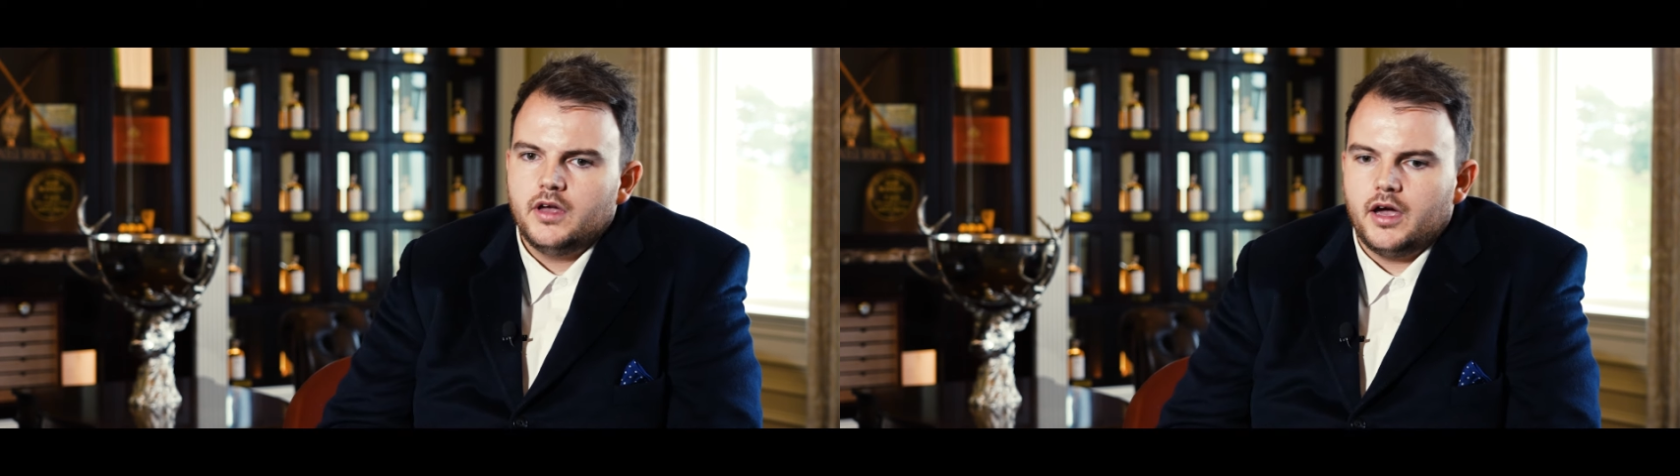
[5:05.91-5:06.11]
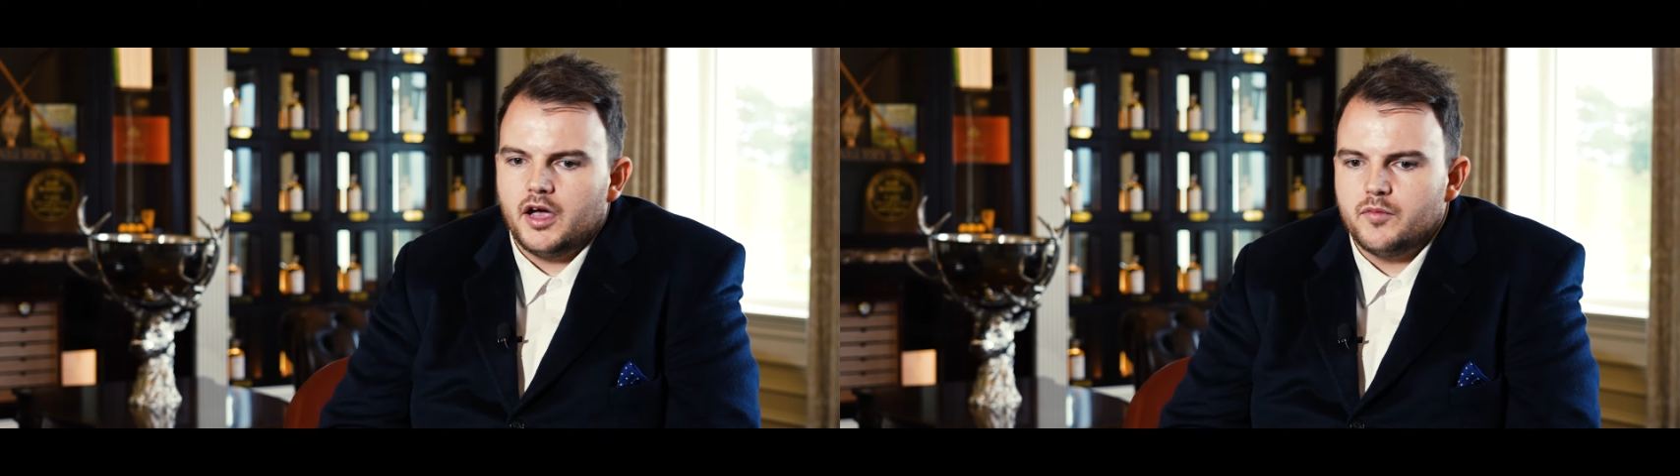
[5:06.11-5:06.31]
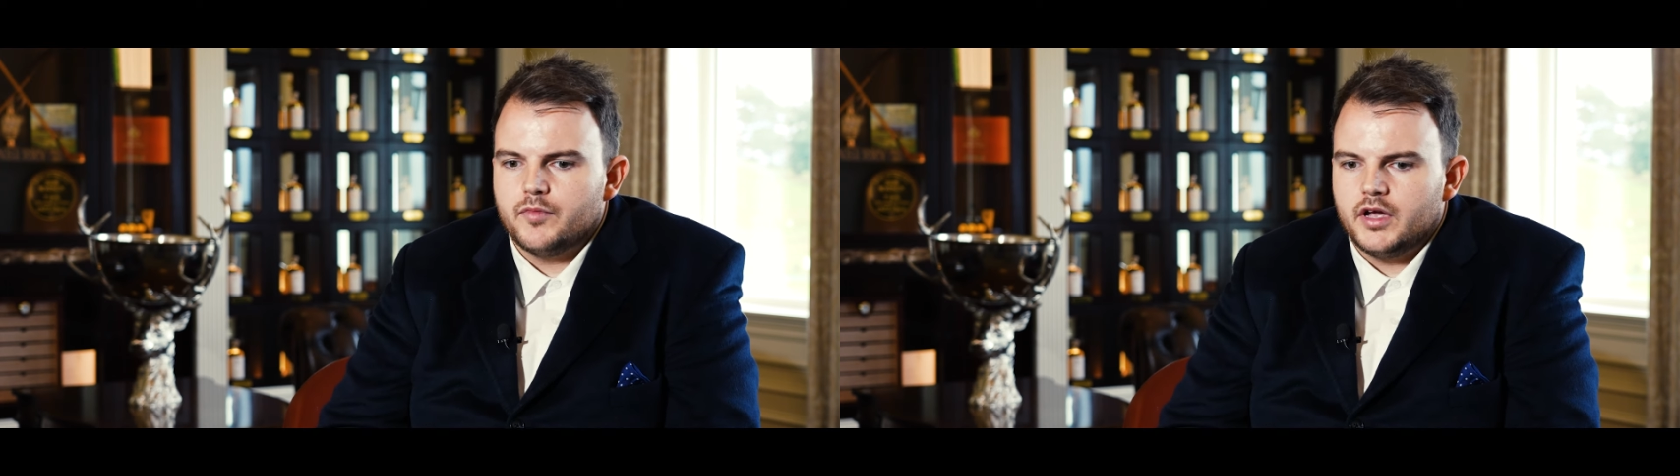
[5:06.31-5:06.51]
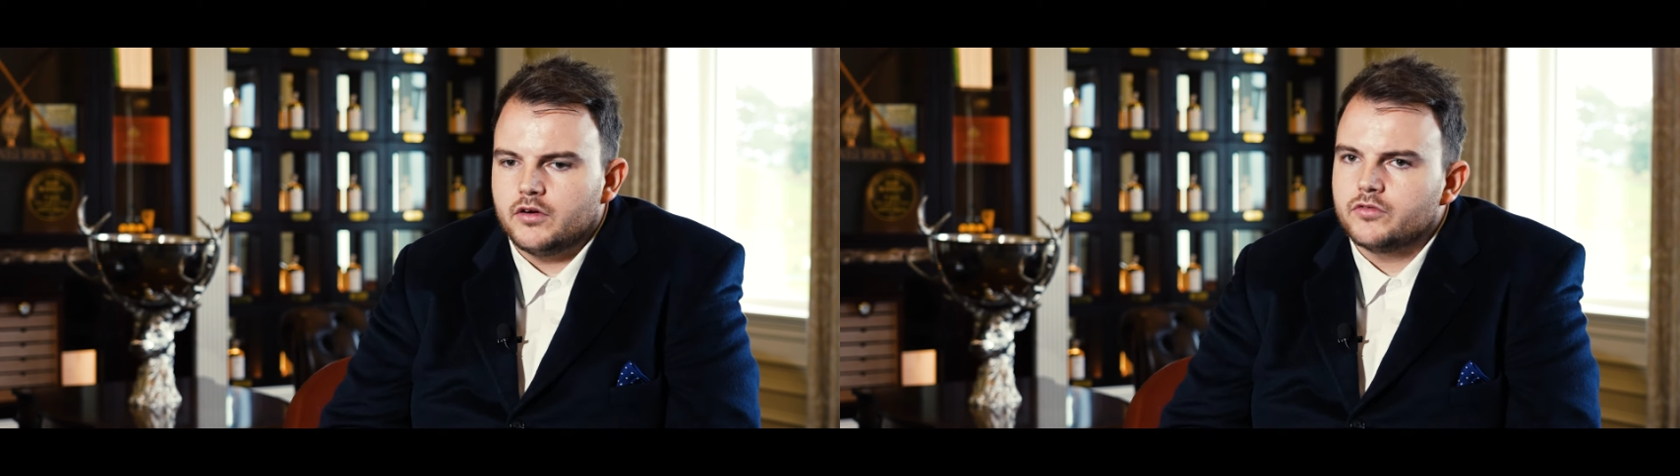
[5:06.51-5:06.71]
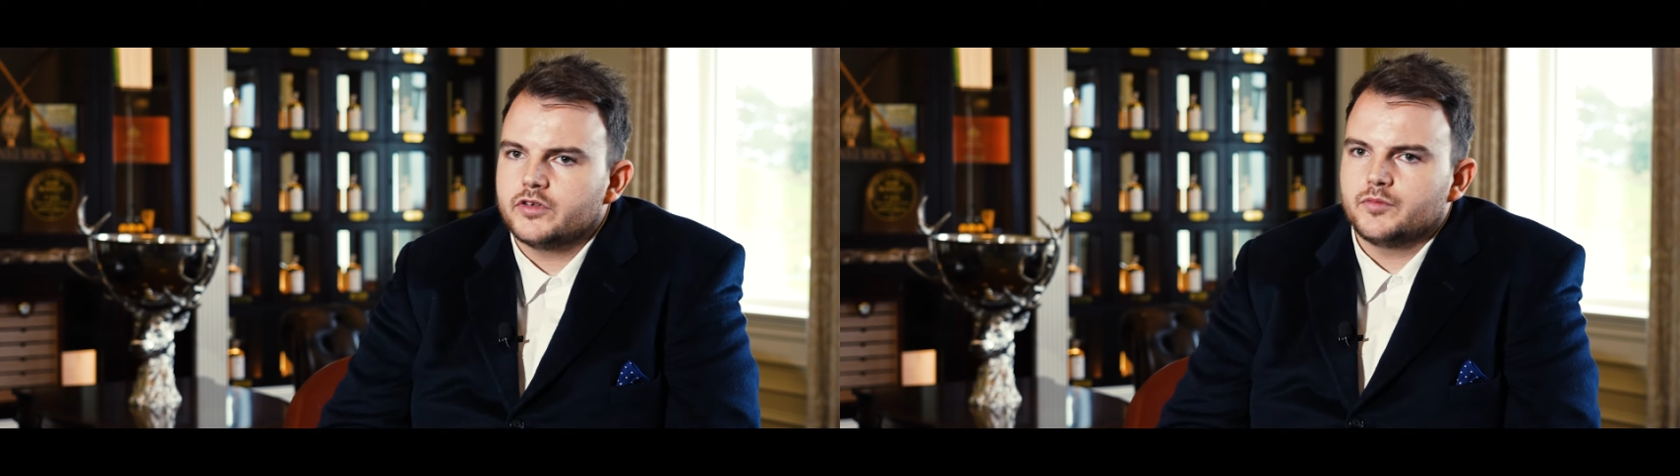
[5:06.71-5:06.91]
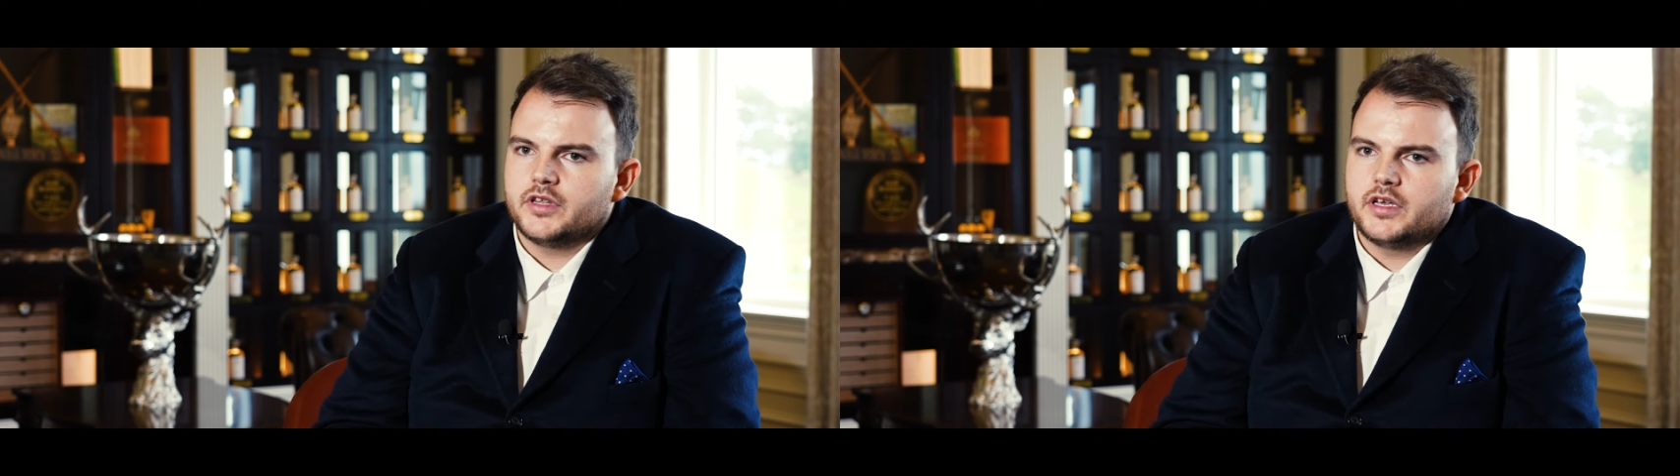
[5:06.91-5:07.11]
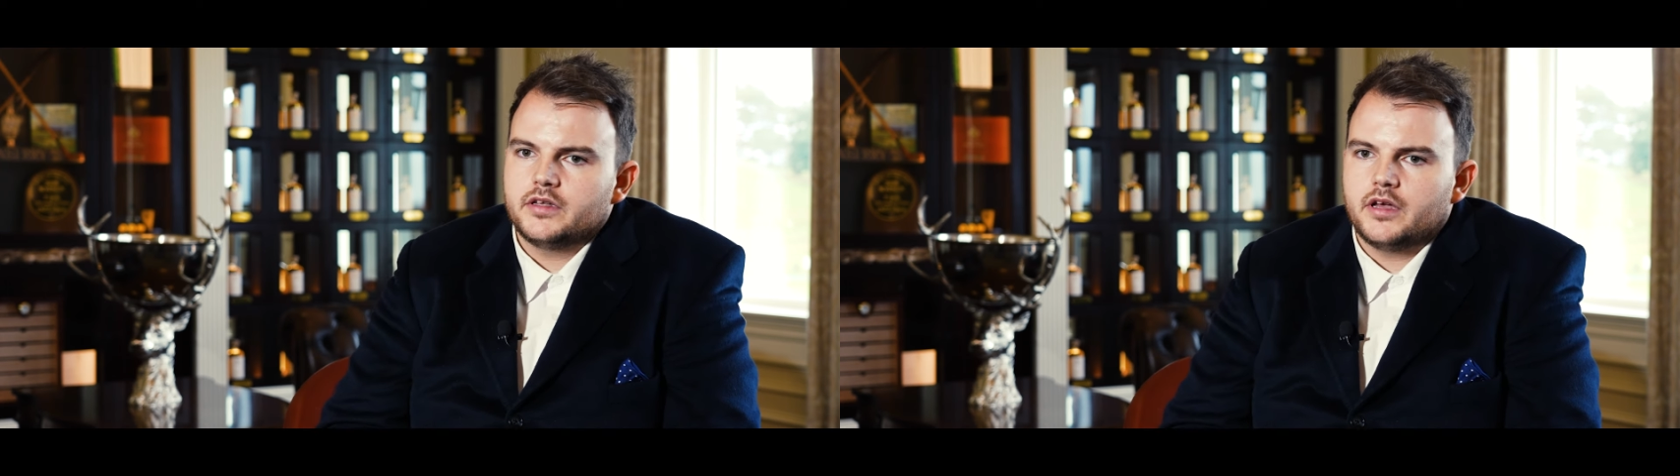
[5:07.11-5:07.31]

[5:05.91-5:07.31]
And ultimately,